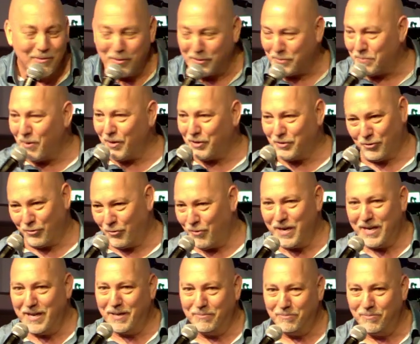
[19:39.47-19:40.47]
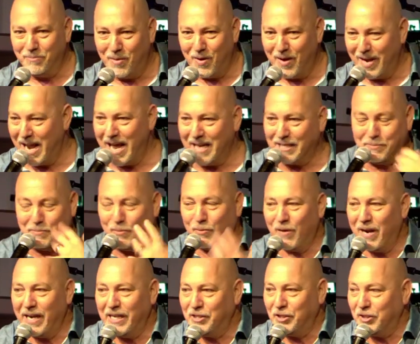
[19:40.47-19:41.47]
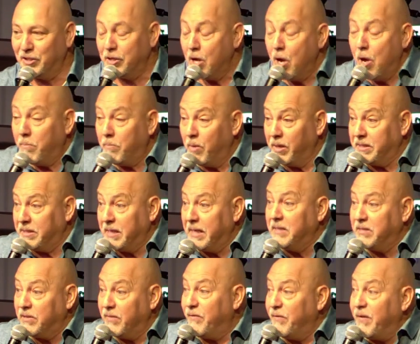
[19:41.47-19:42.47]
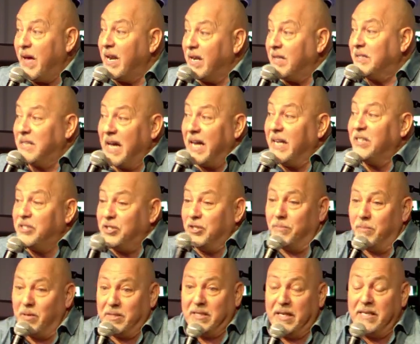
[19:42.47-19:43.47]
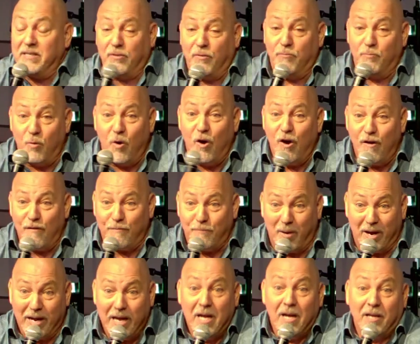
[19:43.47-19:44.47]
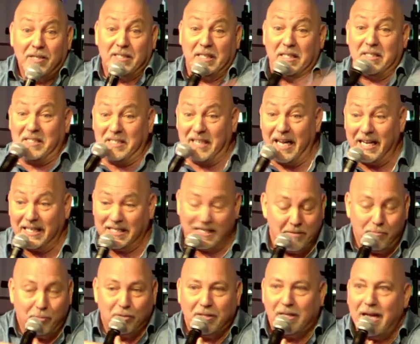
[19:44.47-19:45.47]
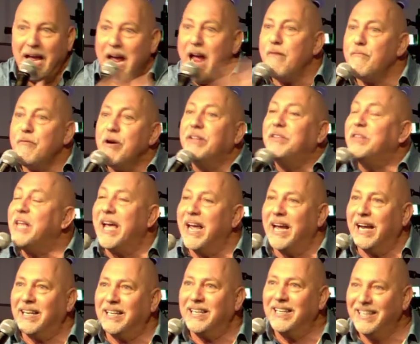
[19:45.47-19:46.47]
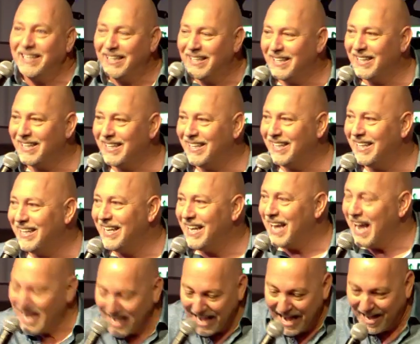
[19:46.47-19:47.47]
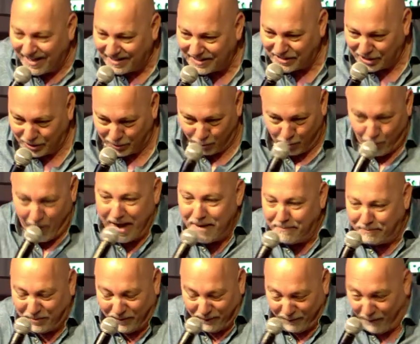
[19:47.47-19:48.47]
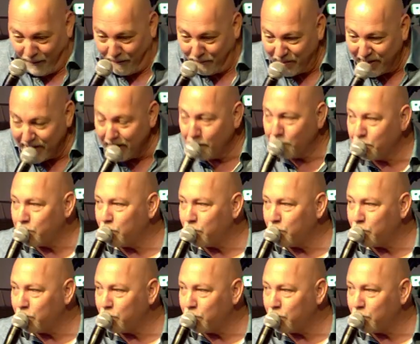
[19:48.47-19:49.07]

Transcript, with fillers: was my dream, my aspirations, my sense of validation, my sense of worth, my success. It was everything. And now this is raped from me.